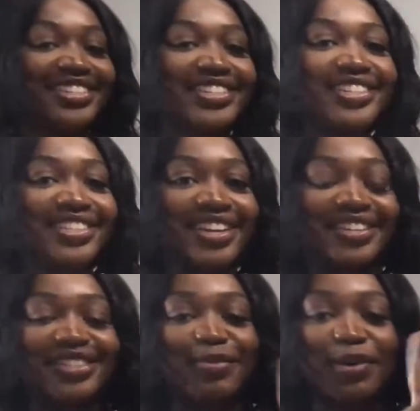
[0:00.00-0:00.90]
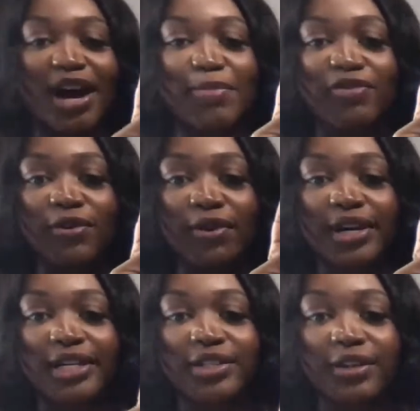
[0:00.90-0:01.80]
She said the pop of
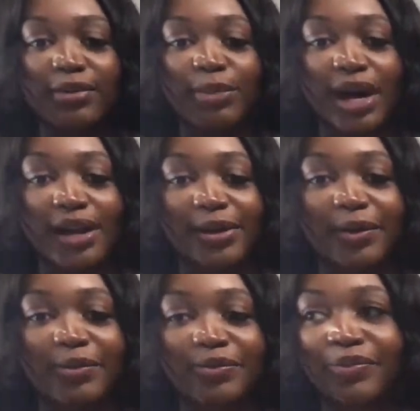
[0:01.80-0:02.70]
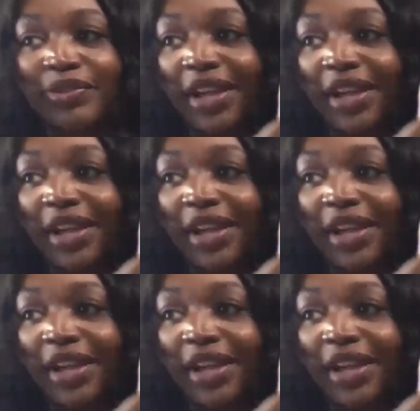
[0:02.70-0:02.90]
orange on the bottom